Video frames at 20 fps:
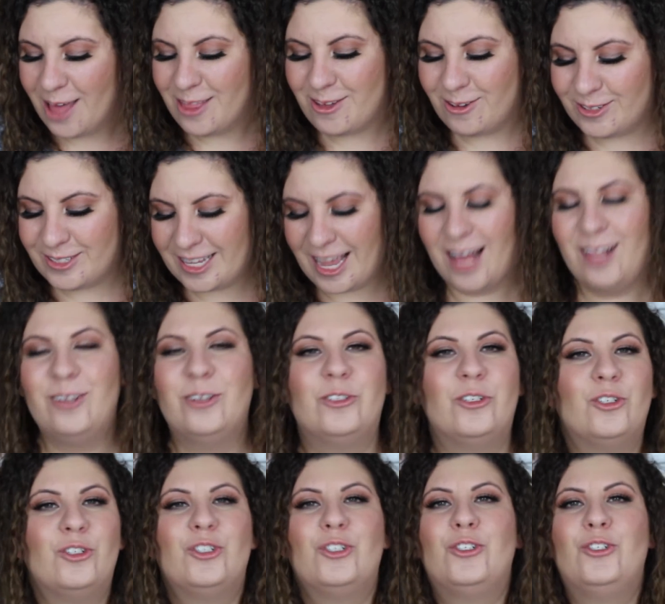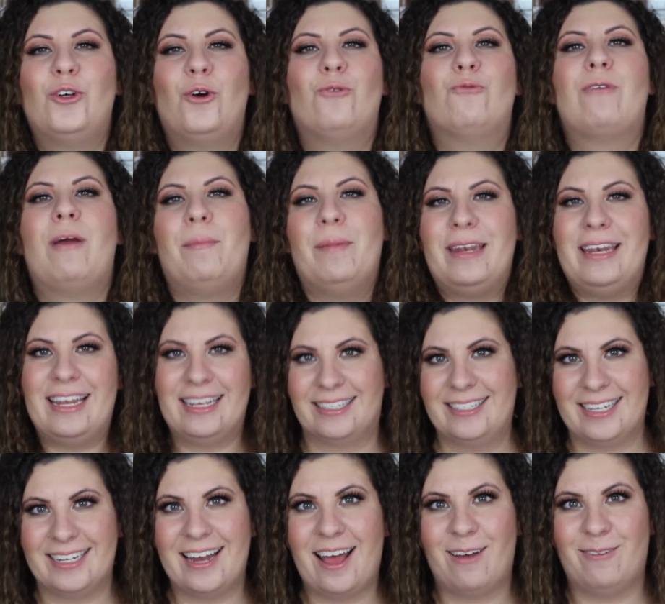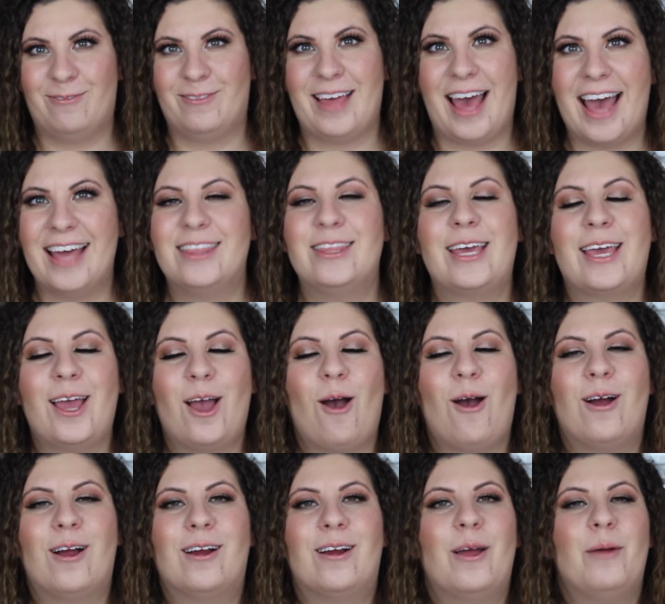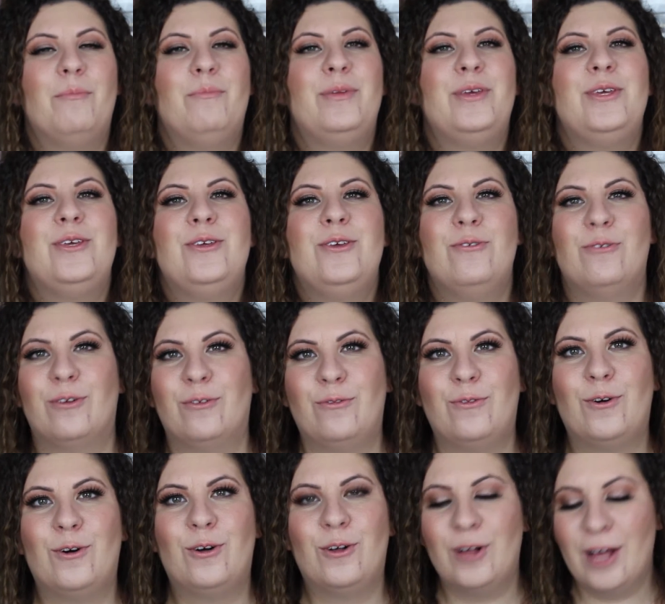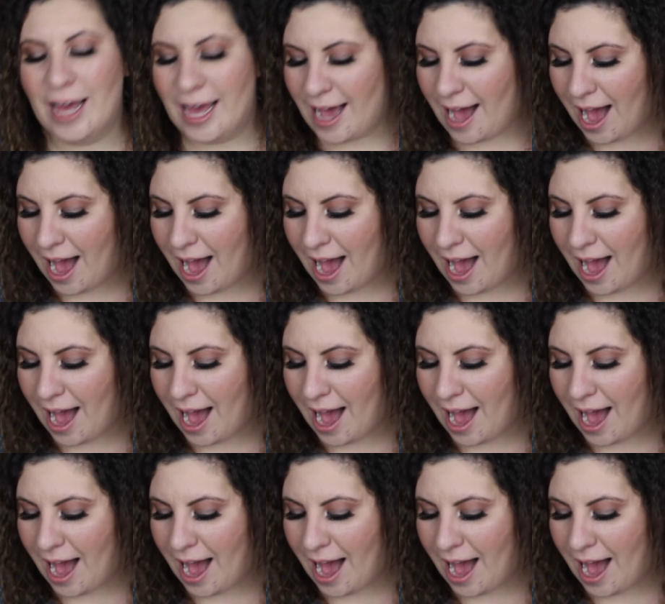Those colors are just so reminiscent of that. They are beautiful.